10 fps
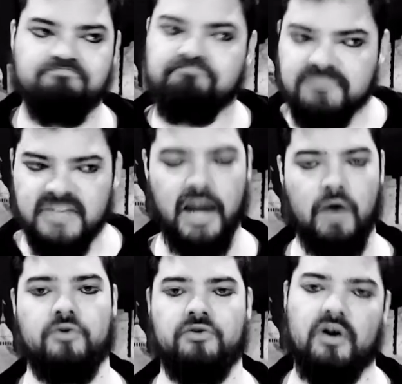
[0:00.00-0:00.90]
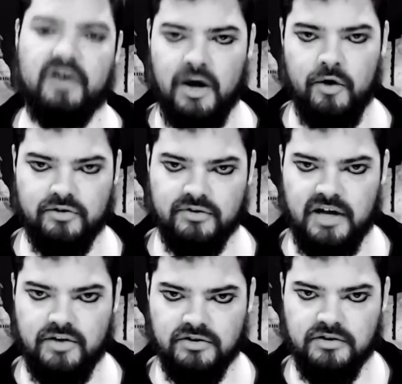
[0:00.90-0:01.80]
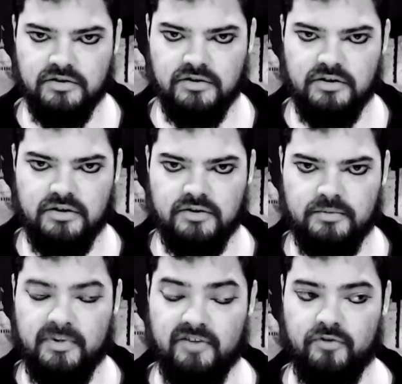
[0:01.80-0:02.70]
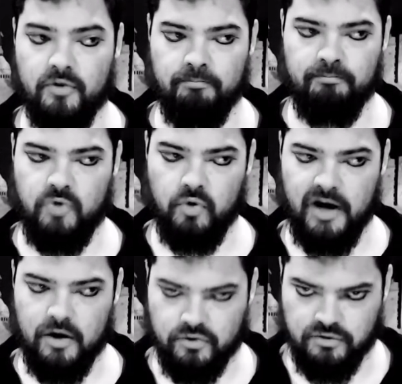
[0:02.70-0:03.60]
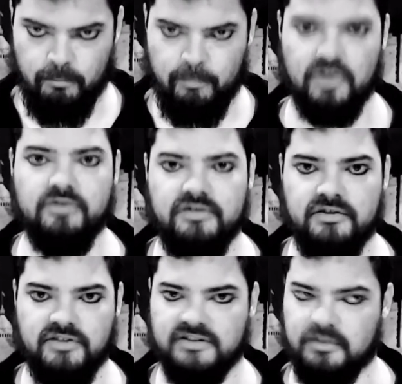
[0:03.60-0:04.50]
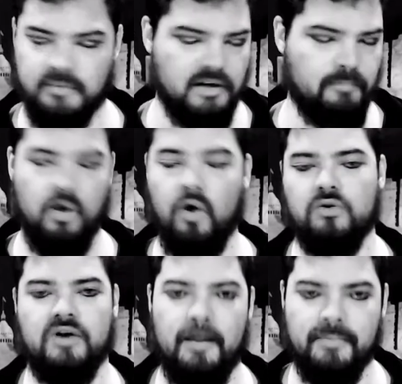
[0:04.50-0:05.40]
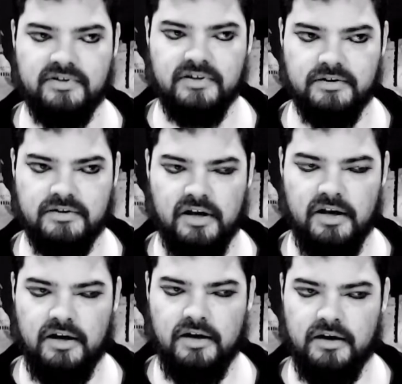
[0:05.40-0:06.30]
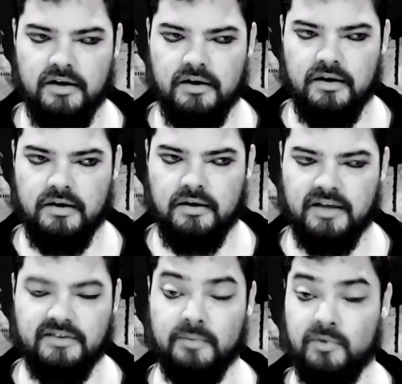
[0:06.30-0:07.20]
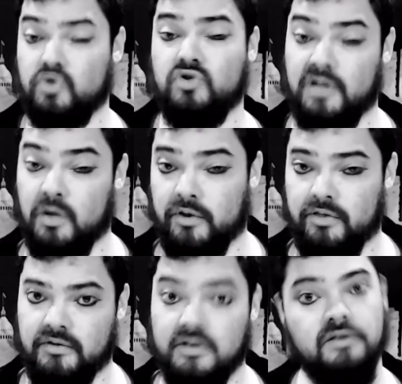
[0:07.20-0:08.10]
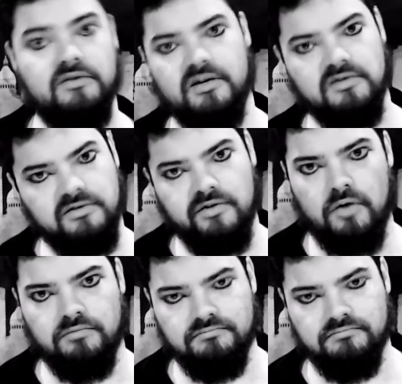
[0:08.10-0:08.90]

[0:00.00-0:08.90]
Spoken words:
character-on-character tension. But if two characters are built just to be polar opposites, that's something you should deal with in session 0.